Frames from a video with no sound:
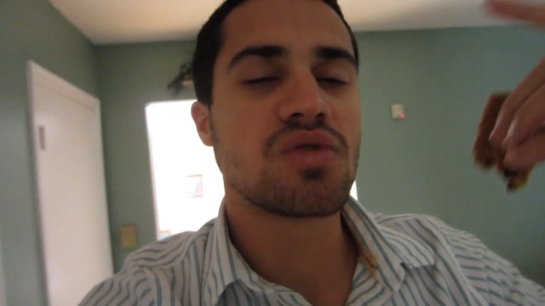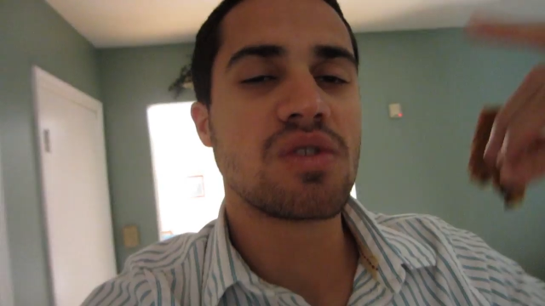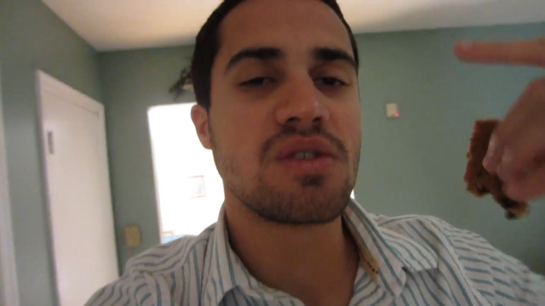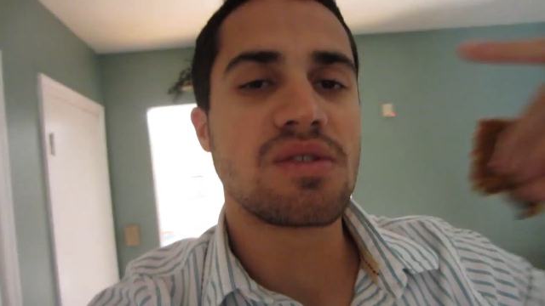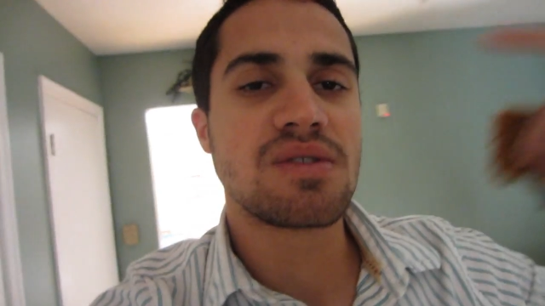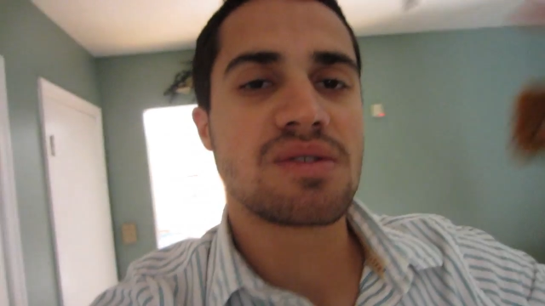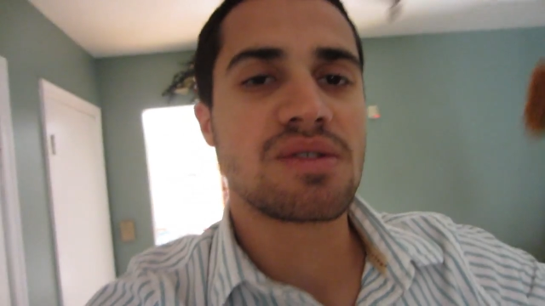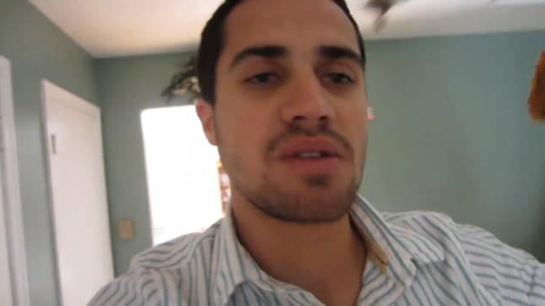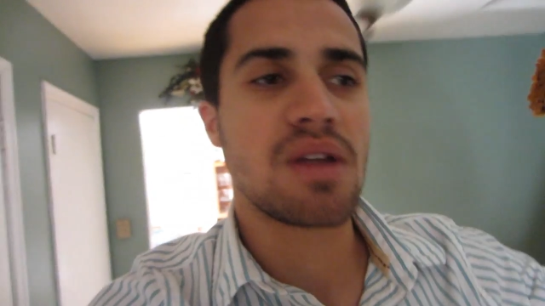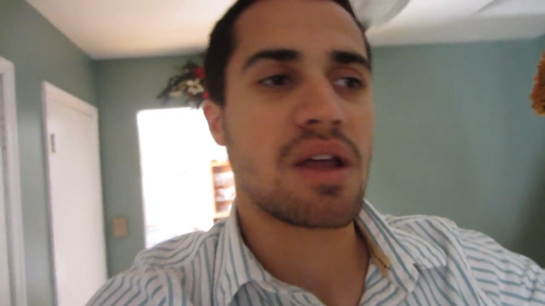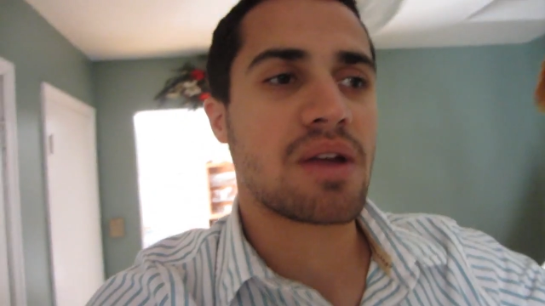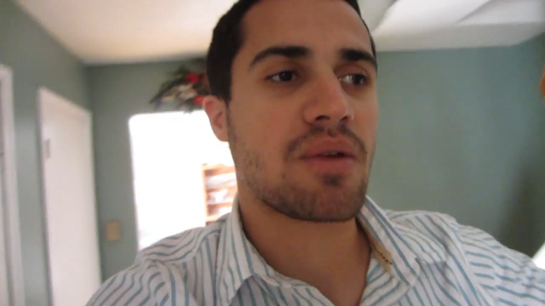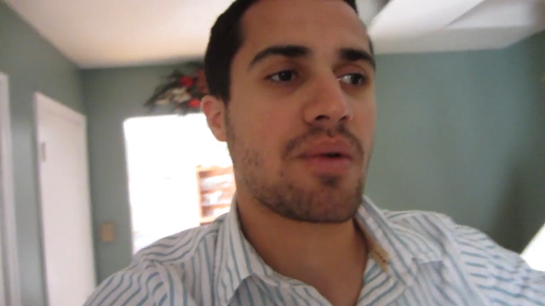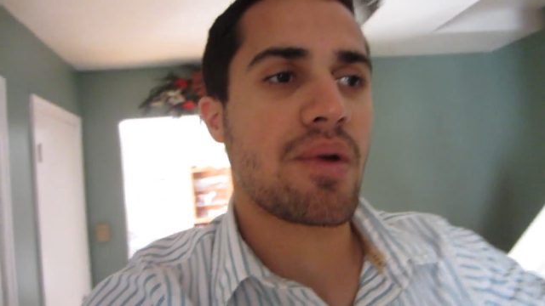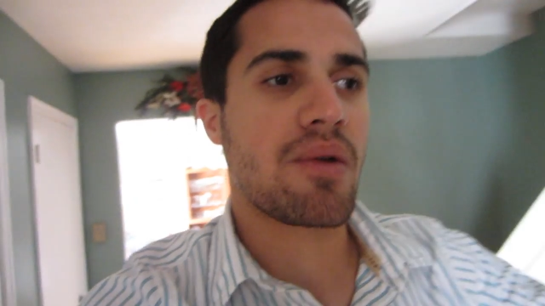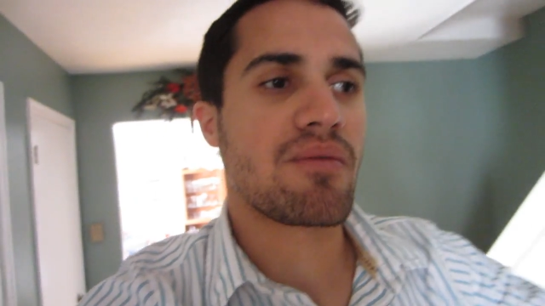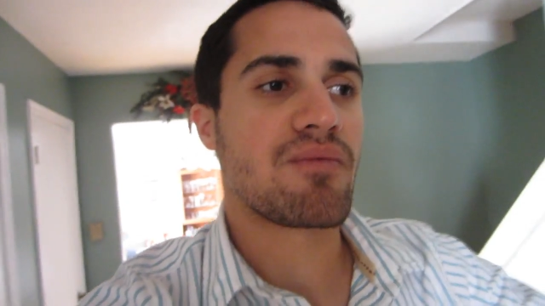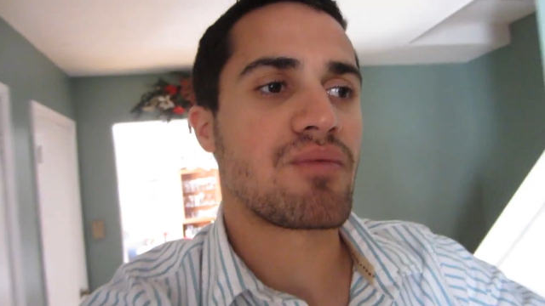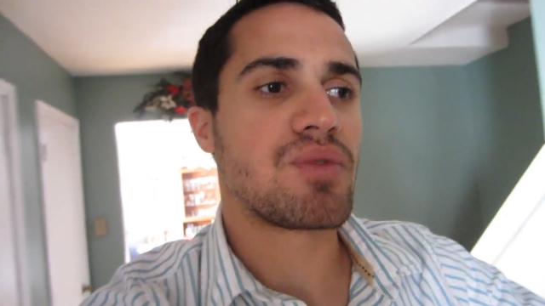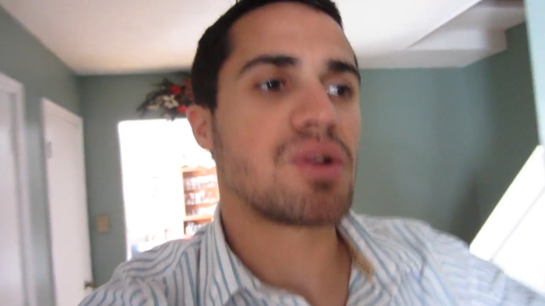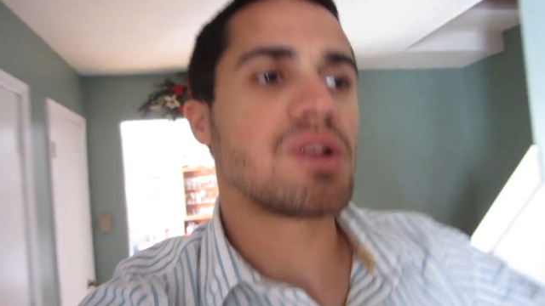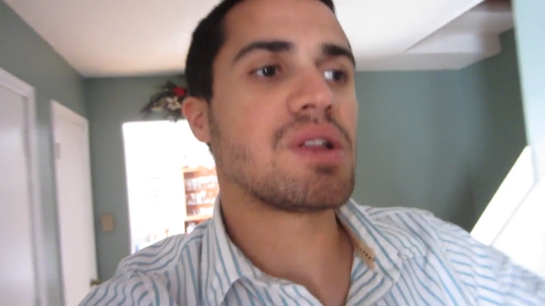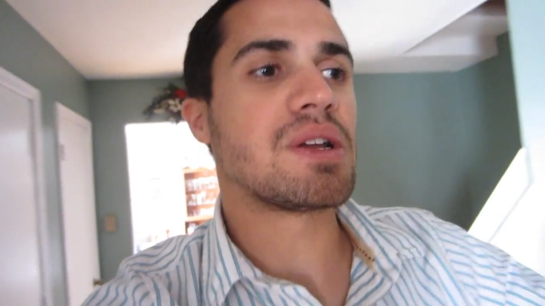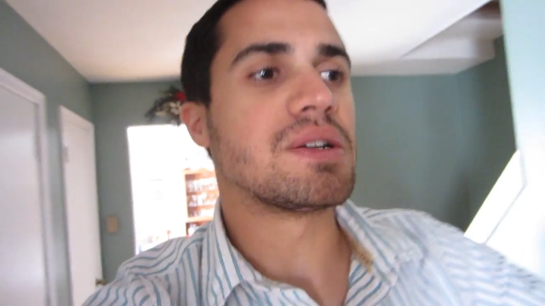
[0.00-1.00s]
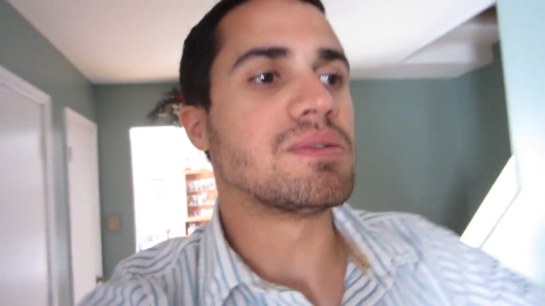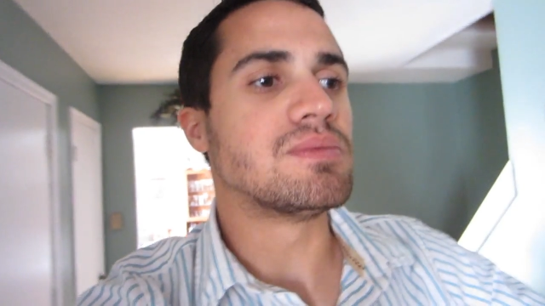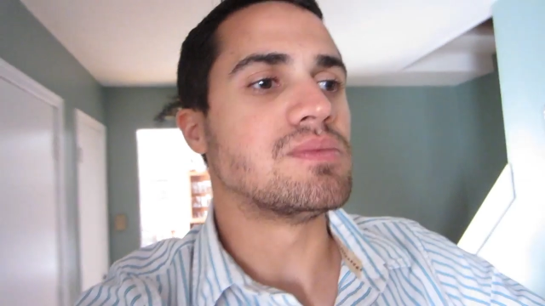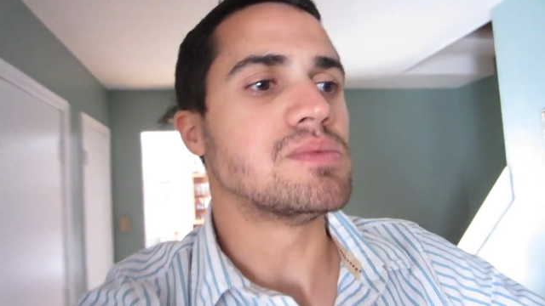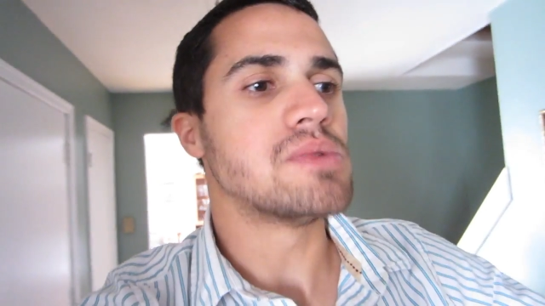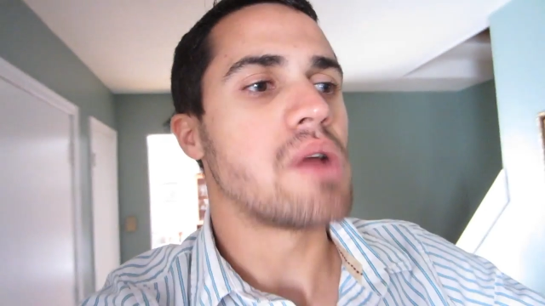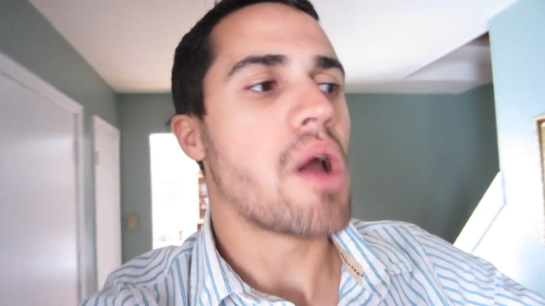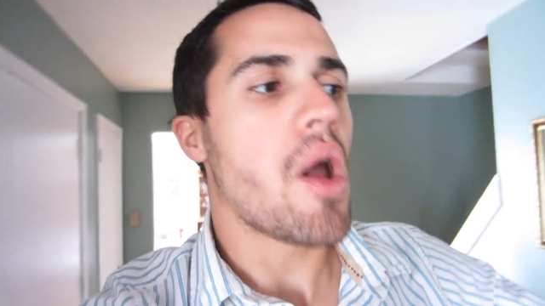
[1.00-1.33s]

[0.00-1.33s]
lives like around Philly.